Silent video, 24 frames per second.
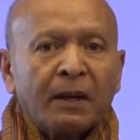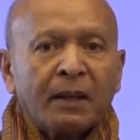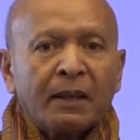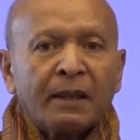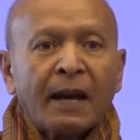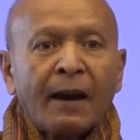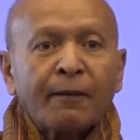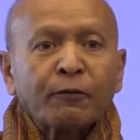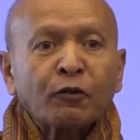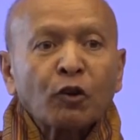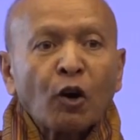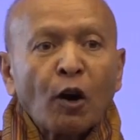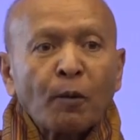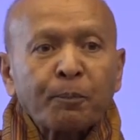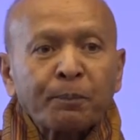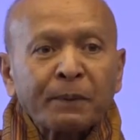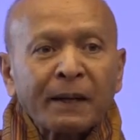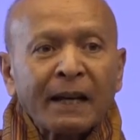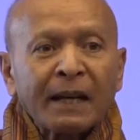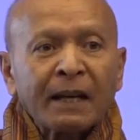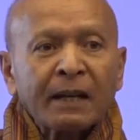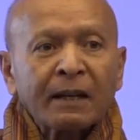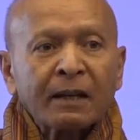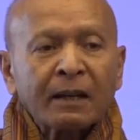They have to
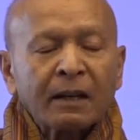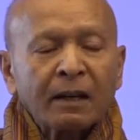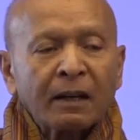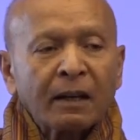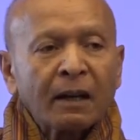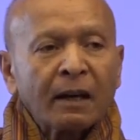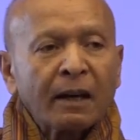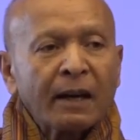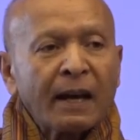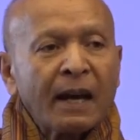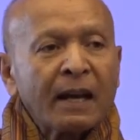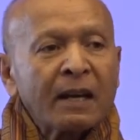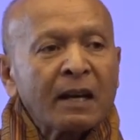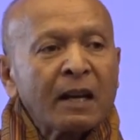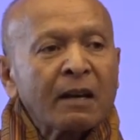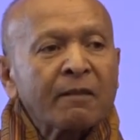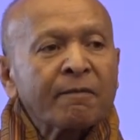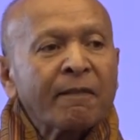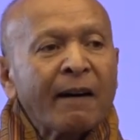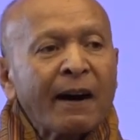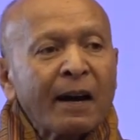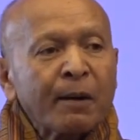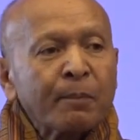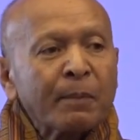obtain an
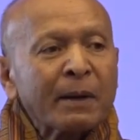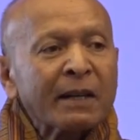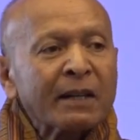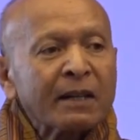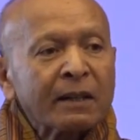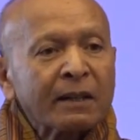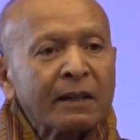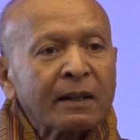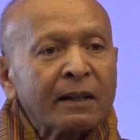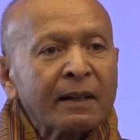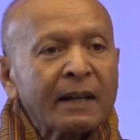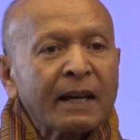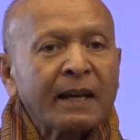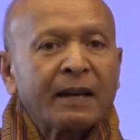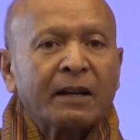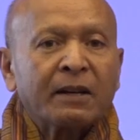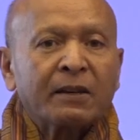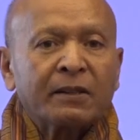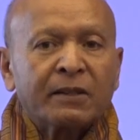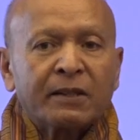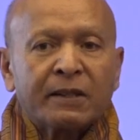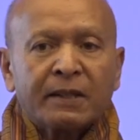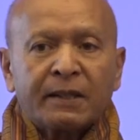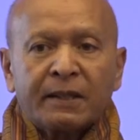environmental
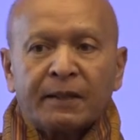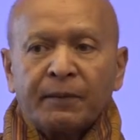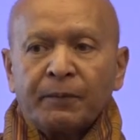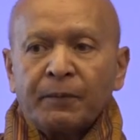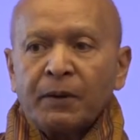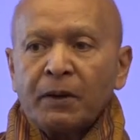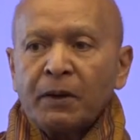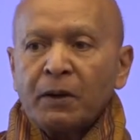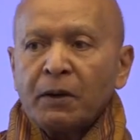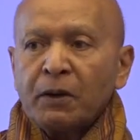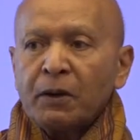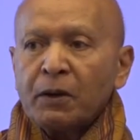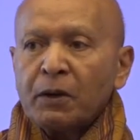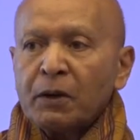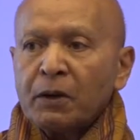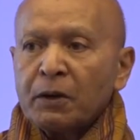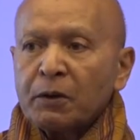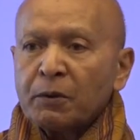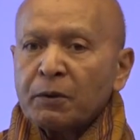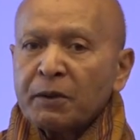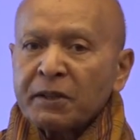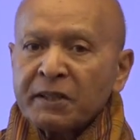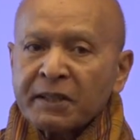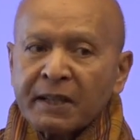clearance
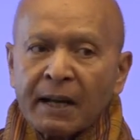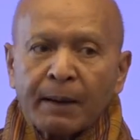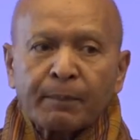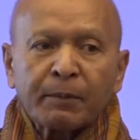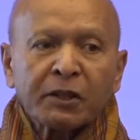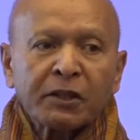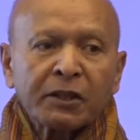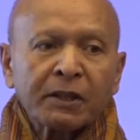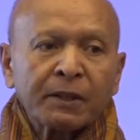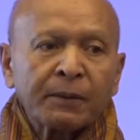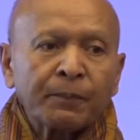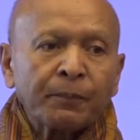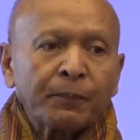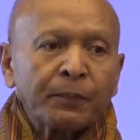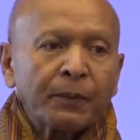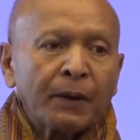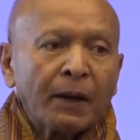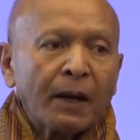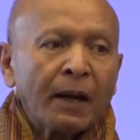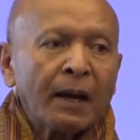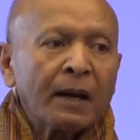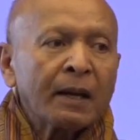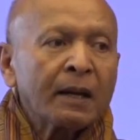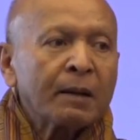to establish
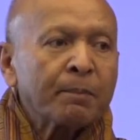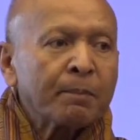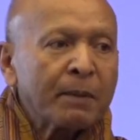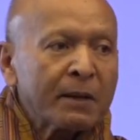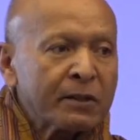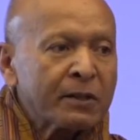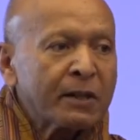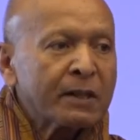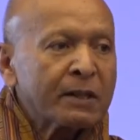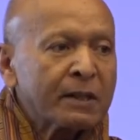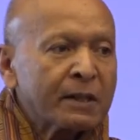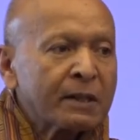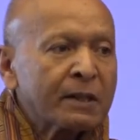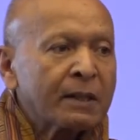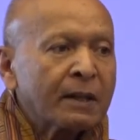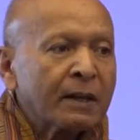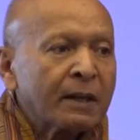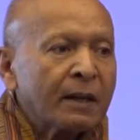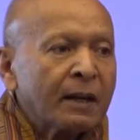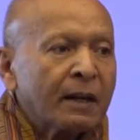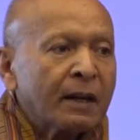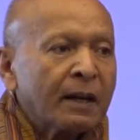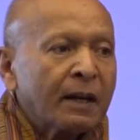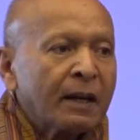any business,
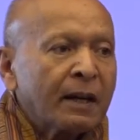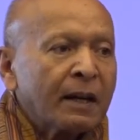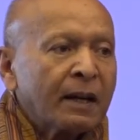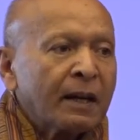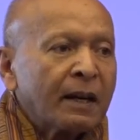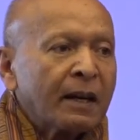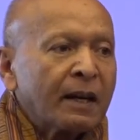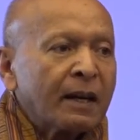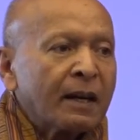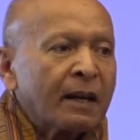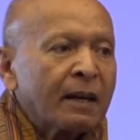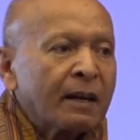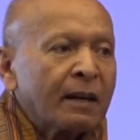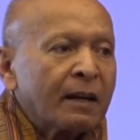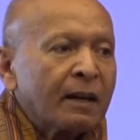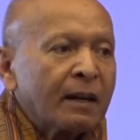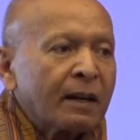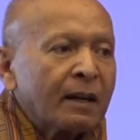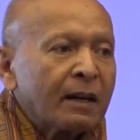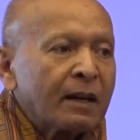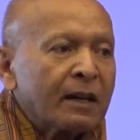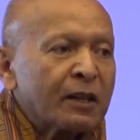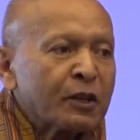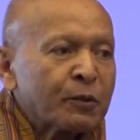
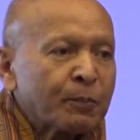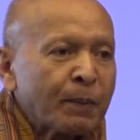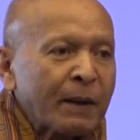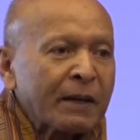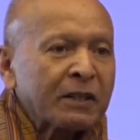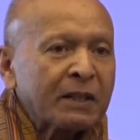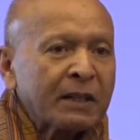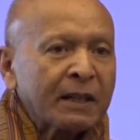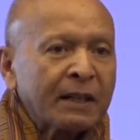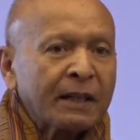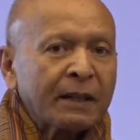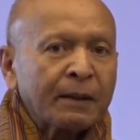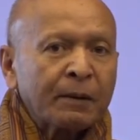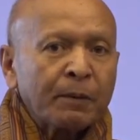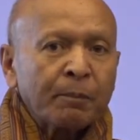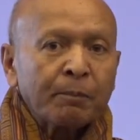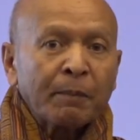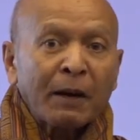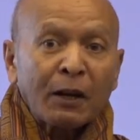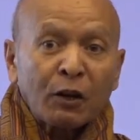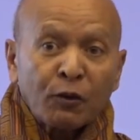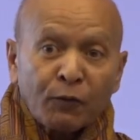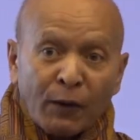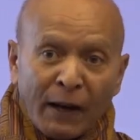especially
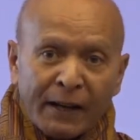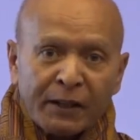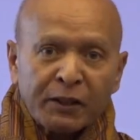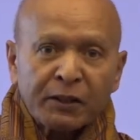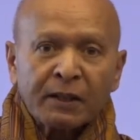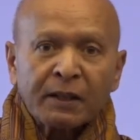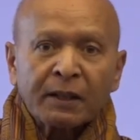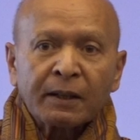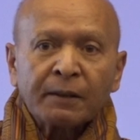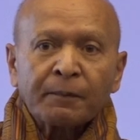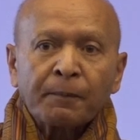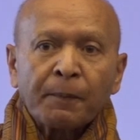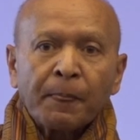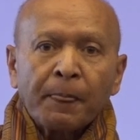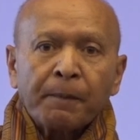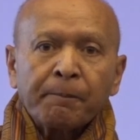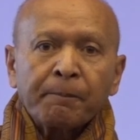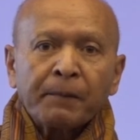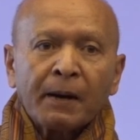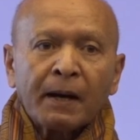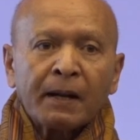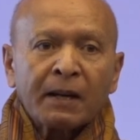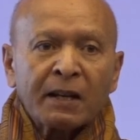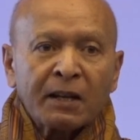manufacturing
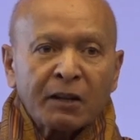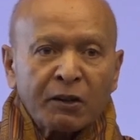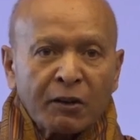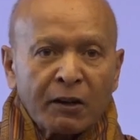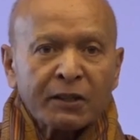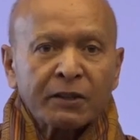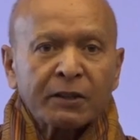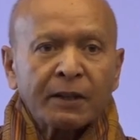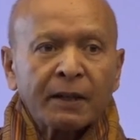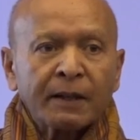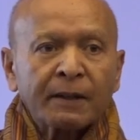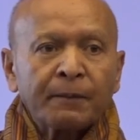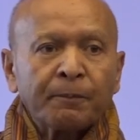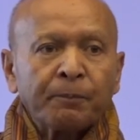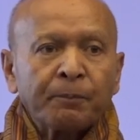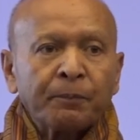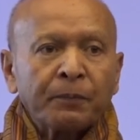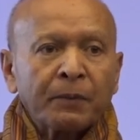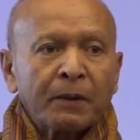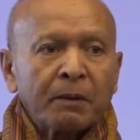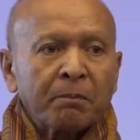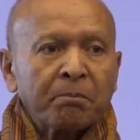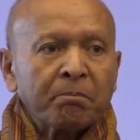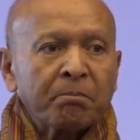and industrial
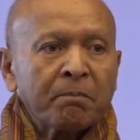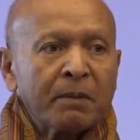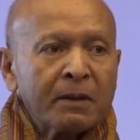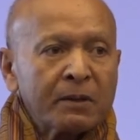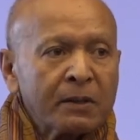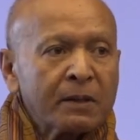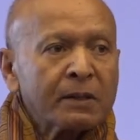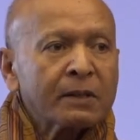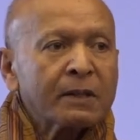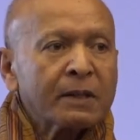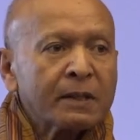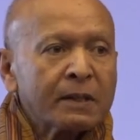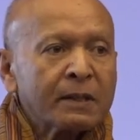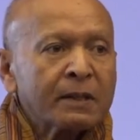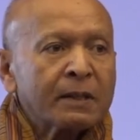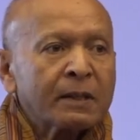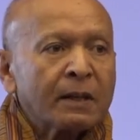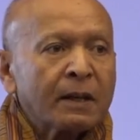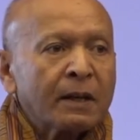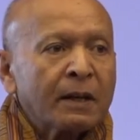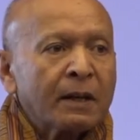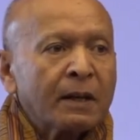businesses.